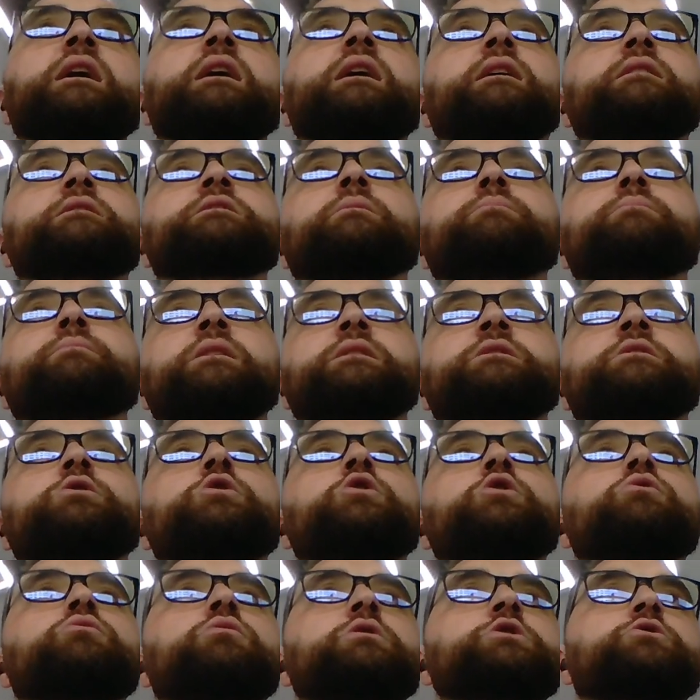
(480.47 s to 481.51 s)
and submit to
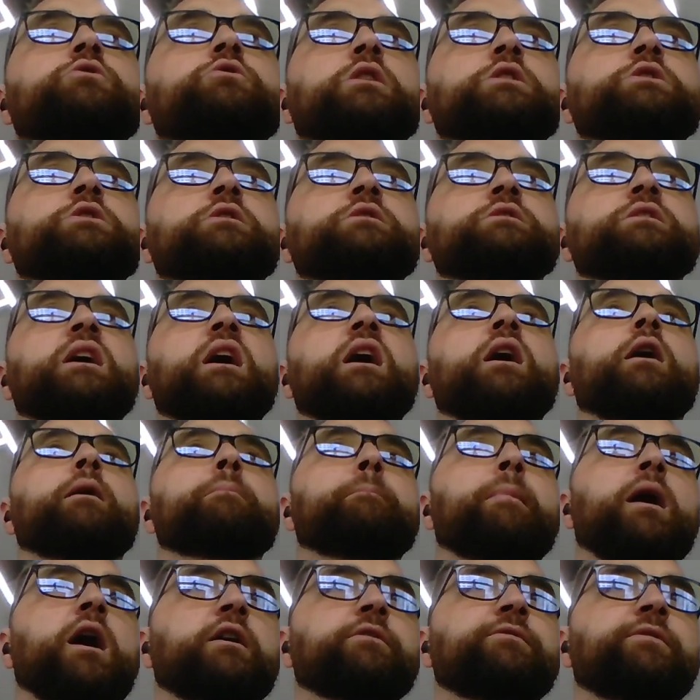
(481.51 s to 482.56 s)
new restrictions, a
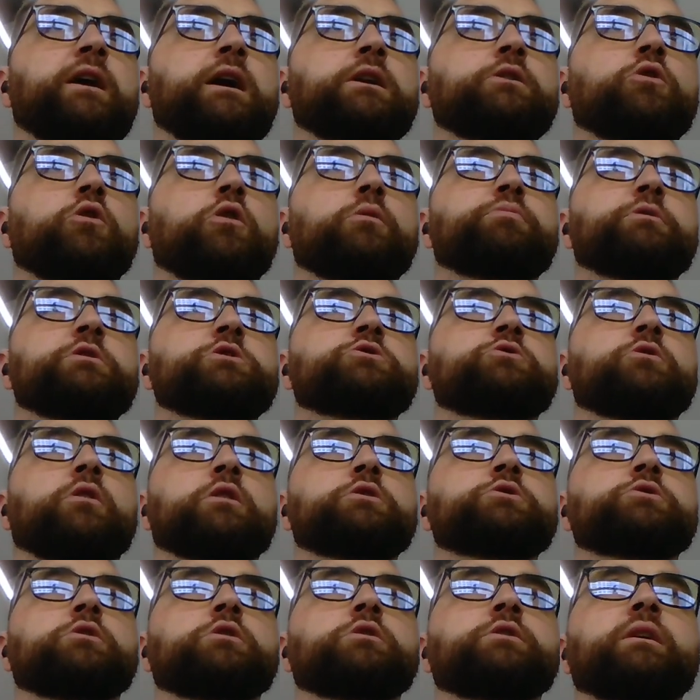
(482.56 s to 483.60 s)
modified corporate
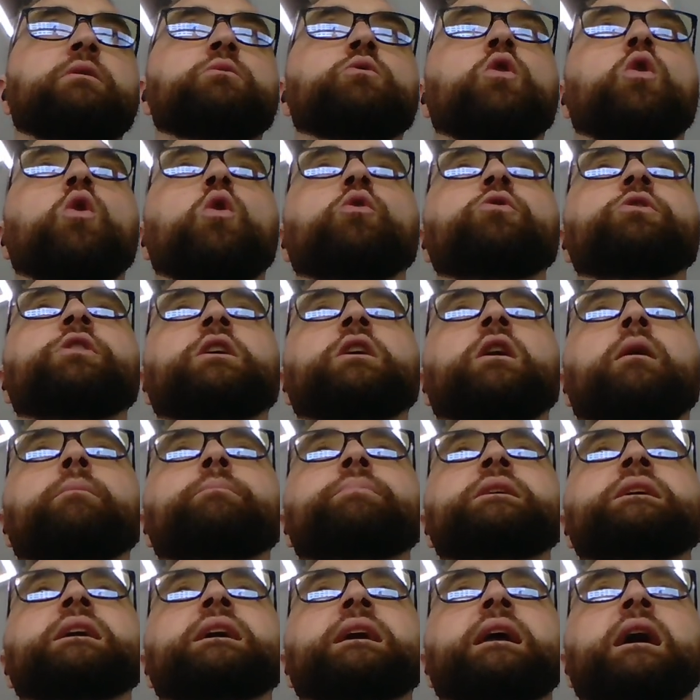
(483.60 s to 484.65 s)
structure that will hold the
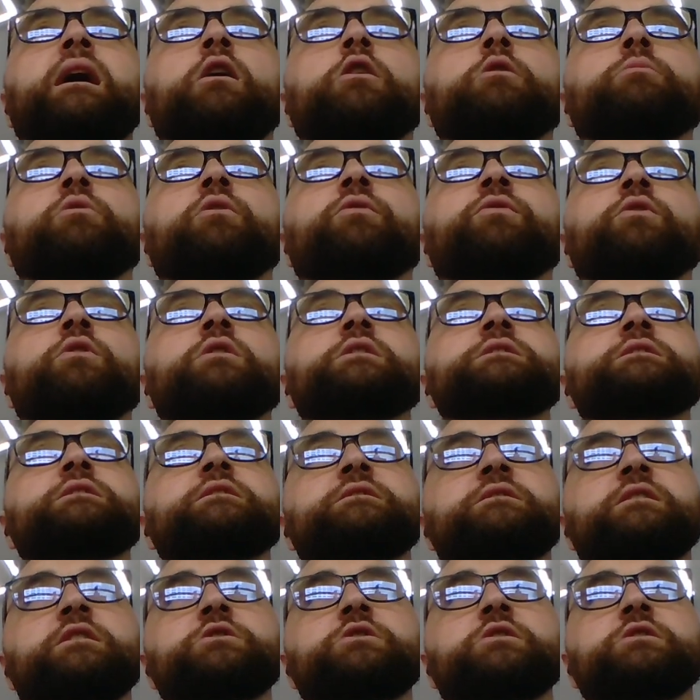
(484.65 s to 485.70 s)
company accountable for its
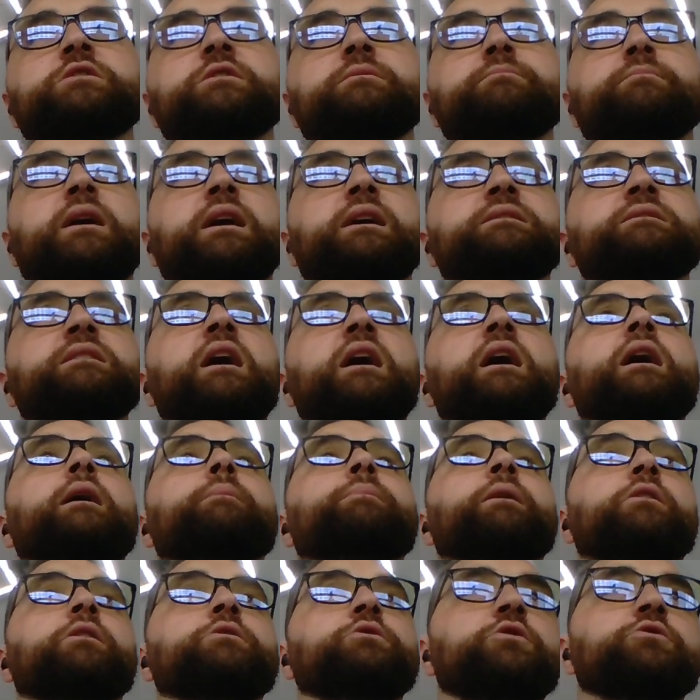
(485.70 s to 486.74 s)
decisions it makes
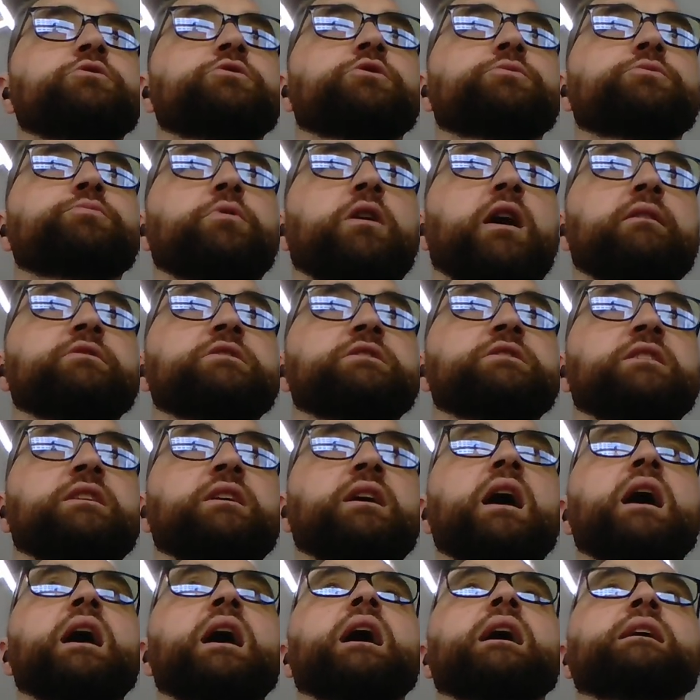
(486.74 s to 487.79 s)
about users'
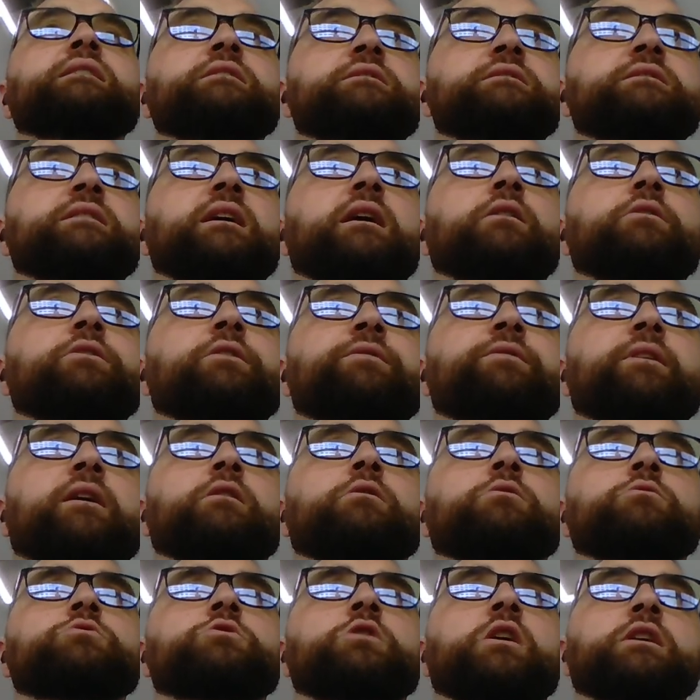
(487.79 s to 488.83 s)
privacy and to settle the
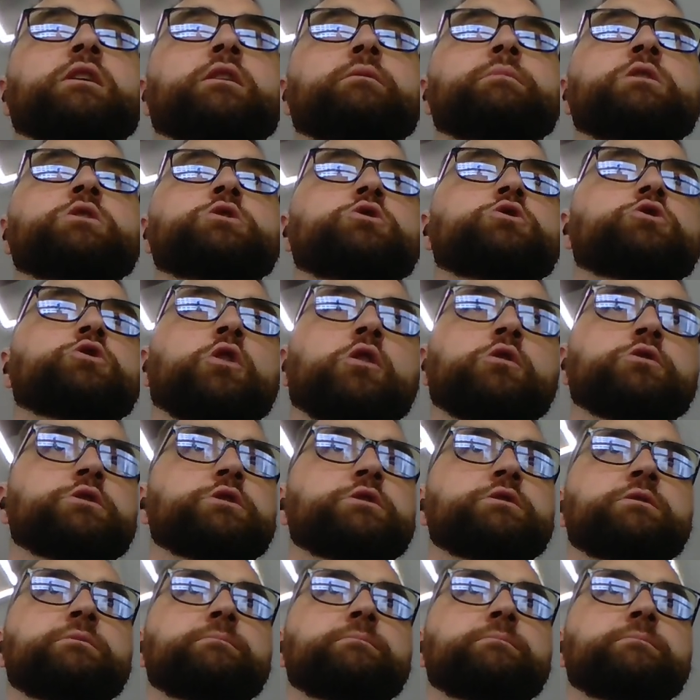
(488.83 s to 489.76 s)
Federal Trade Commission charges.